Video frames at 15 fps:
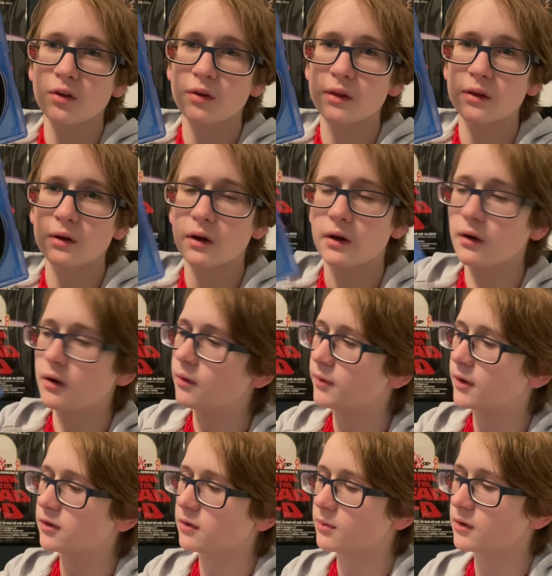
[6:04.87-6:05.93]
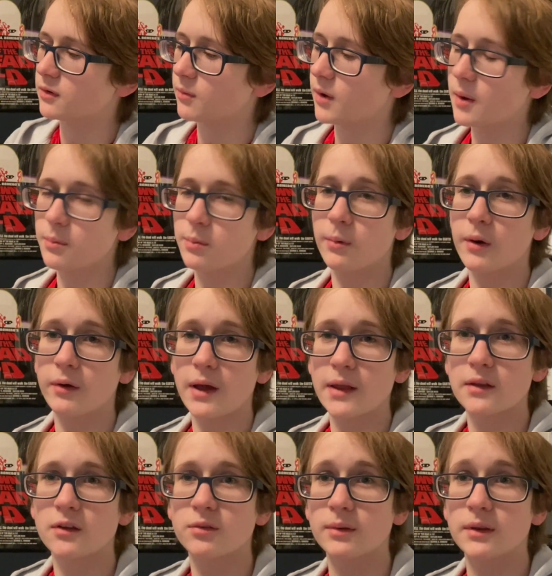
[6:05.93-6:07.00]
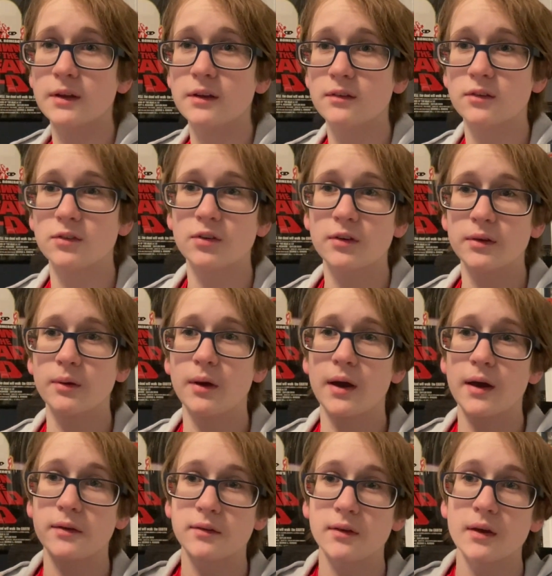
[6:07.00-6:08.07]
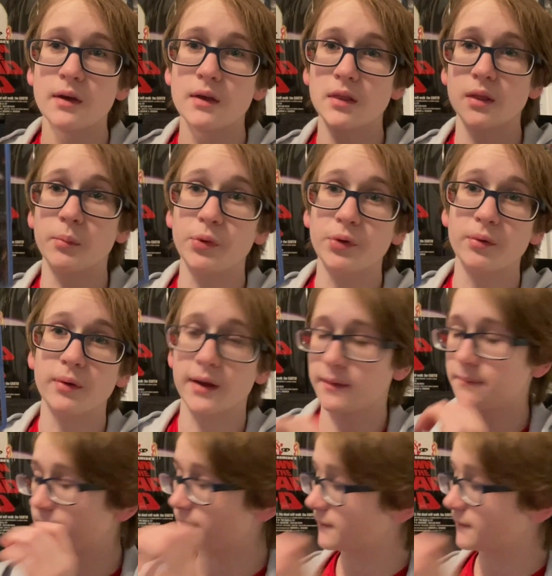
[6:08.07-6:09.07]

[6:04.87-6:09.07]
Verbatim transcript: all the um, that's the reason why I broke out this release to show you guys the Blu-ray.